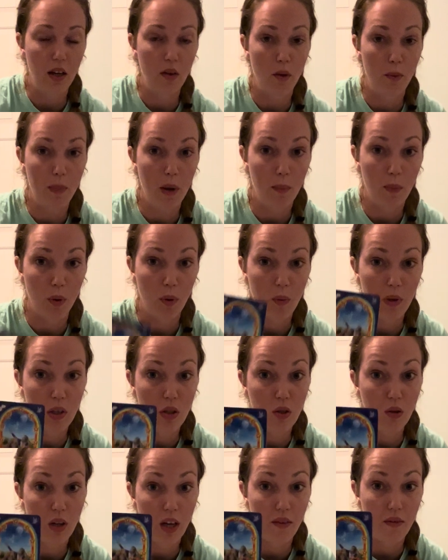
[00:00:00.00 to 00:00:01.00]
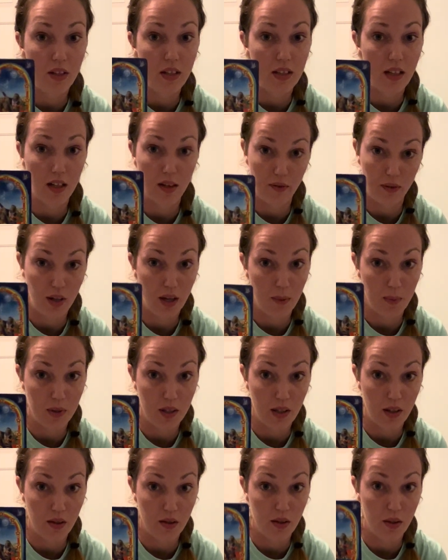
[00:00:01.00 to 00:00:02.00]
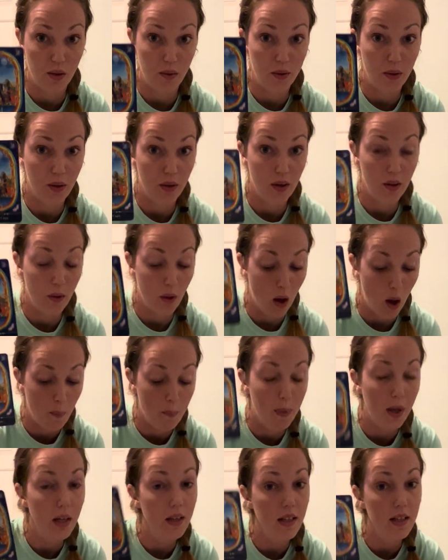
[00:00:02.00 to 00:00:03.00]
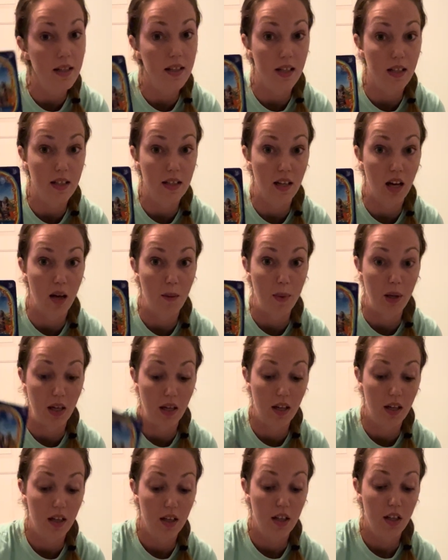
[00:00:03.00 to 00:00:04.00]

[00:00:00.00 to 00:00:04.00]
remember we do have the Ten of Cups here, so their abundance is coming.